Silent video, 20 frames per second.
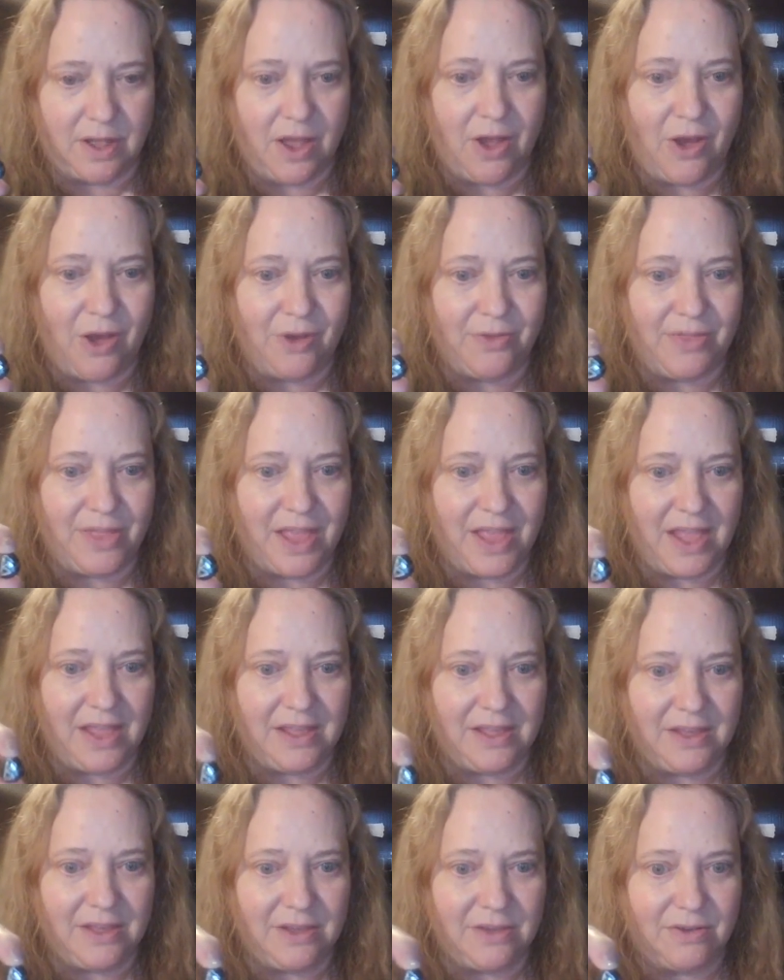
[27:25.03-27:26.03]
Oh,
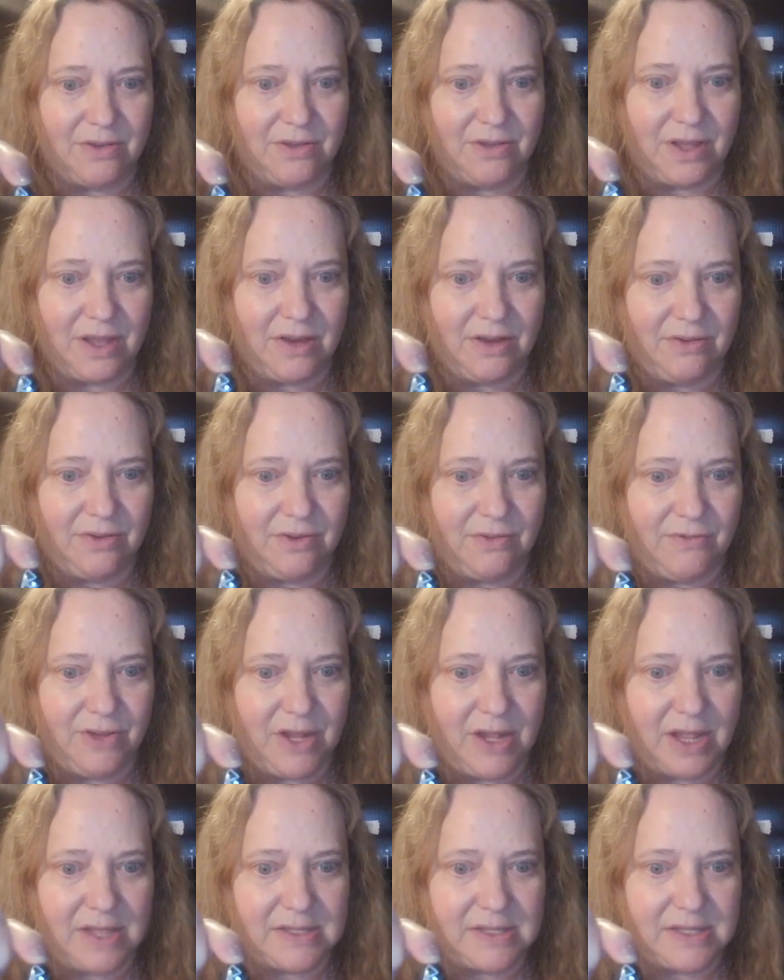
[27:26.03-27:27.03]
thank you. I don't know if
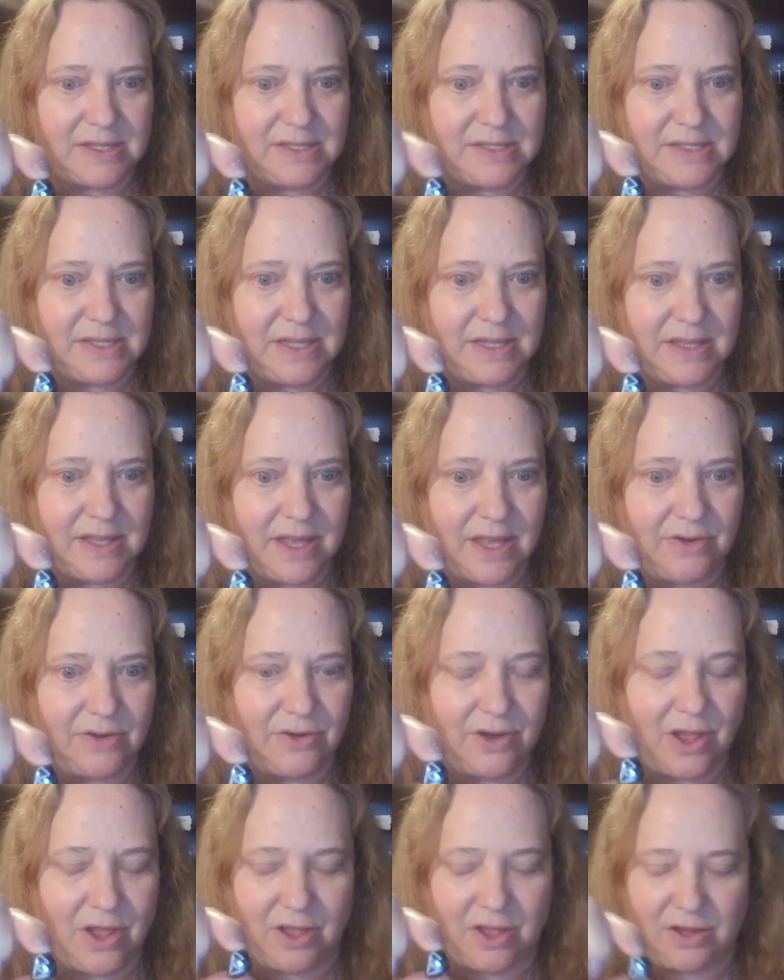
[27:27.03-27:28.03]
you guys can see that or
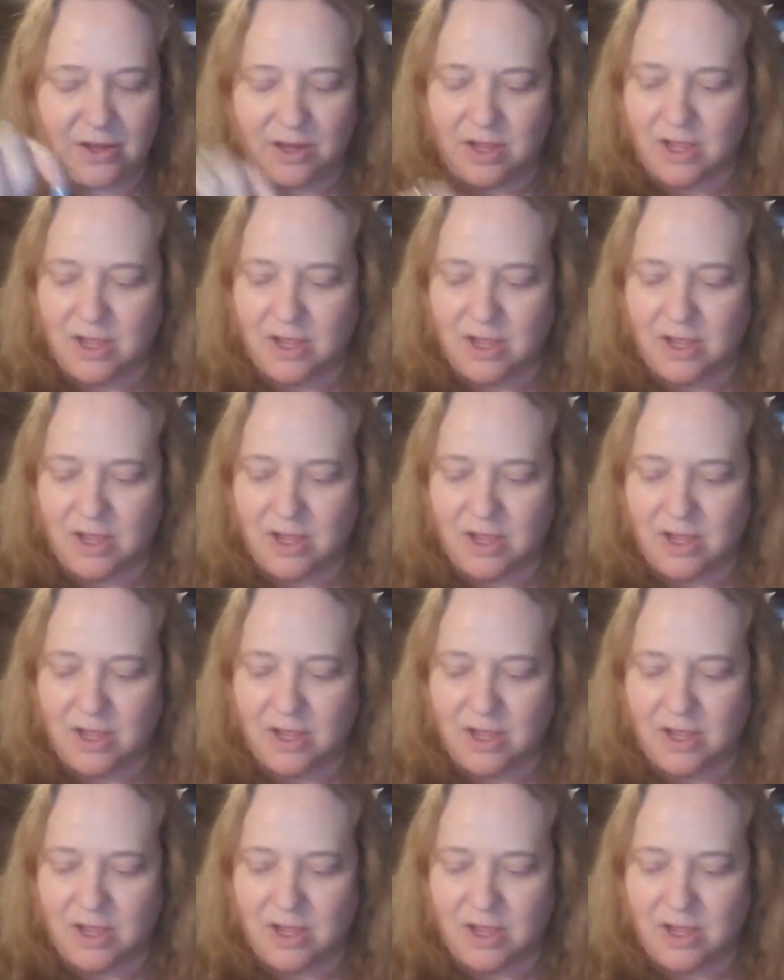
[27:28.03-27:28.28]
not.